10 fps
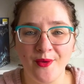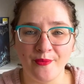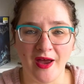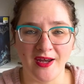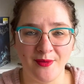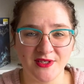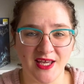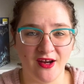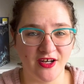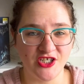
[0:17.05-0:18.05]
My name is
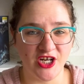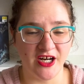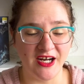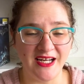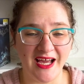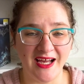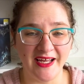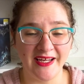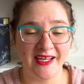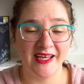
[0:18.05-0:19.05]
Carrie Scher, and
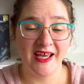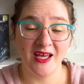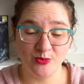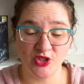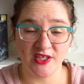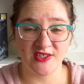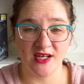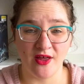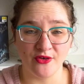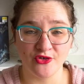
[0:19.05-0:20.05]
I am Just
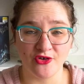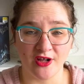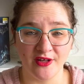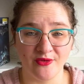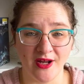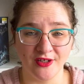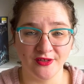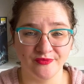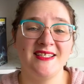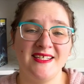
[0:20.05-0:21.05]
Another Struggling
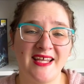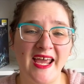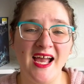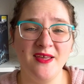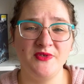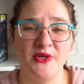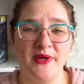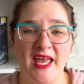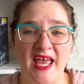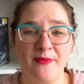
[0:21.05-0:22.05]
Writer. Today I am
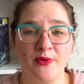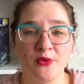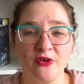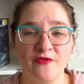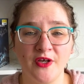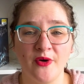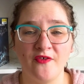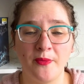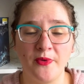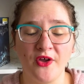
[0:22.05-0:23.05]
doing a book review of
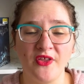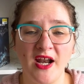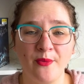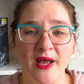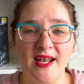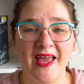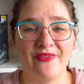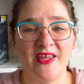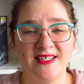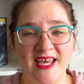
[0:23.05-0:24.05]
a book that I read at
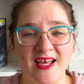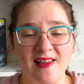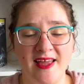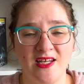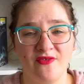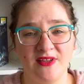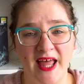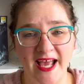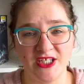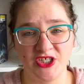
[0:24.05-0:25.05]
the tail end of
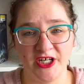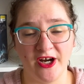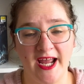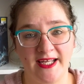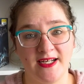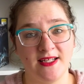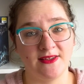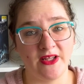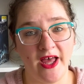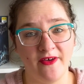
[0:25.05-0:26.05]
last year and
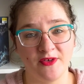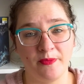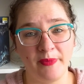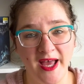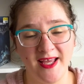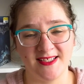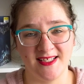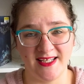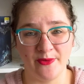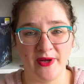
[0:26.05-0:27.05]
loved, but
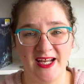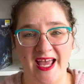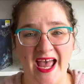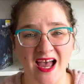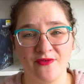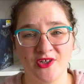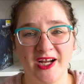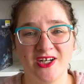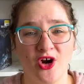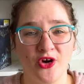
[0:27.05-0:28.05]
since I read it after I
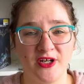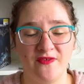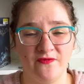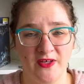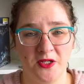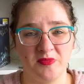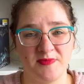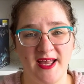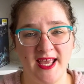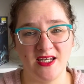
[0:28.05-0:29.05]
had already filmed
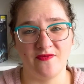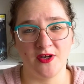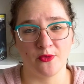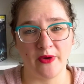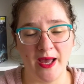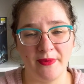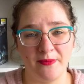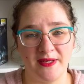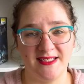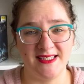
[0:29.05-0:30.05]
my end of year
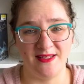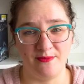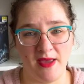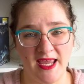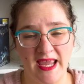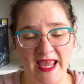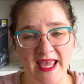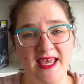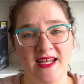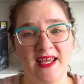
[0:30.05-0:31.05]
wrap-up, it didn't make it
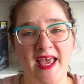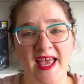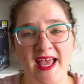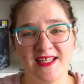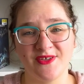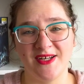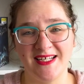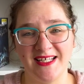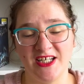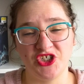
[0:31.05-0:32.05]
in, and so I
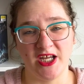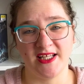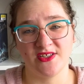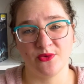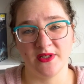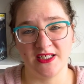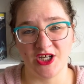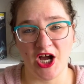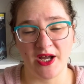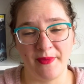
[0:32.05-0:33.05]
didn't get a chance to really
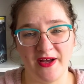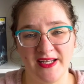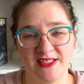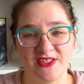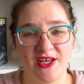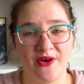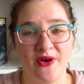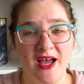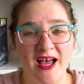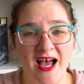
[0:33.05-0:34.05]
talk about it. So
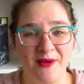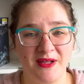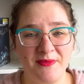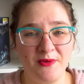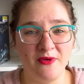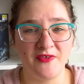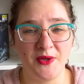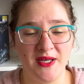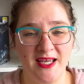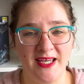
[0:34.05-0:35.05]
I'm going to be
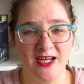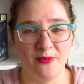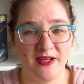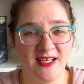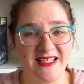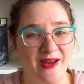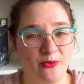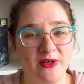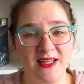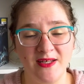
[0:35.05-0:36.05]
reviewing it here because I
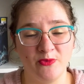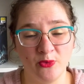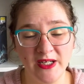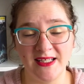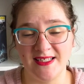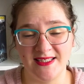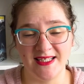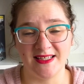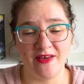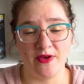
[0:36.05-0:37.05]
really, really
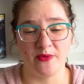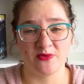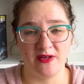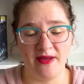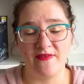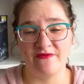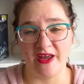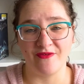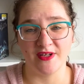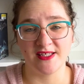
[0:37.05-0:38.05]
did love it. It was one of my
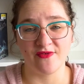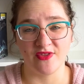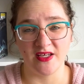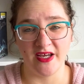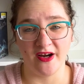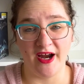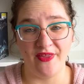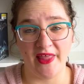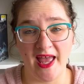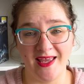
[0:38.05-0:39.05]
favorites of the year,
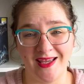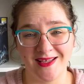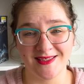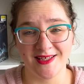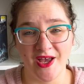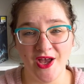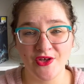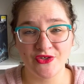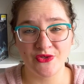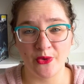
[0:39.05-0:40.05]
and that is
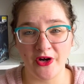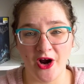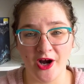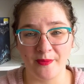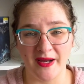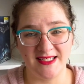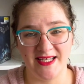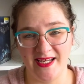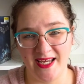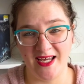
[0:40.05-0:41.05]
Swordheart by
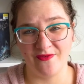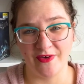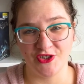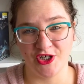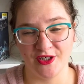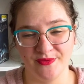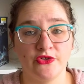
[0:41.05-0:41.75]
Teen Kingfisher.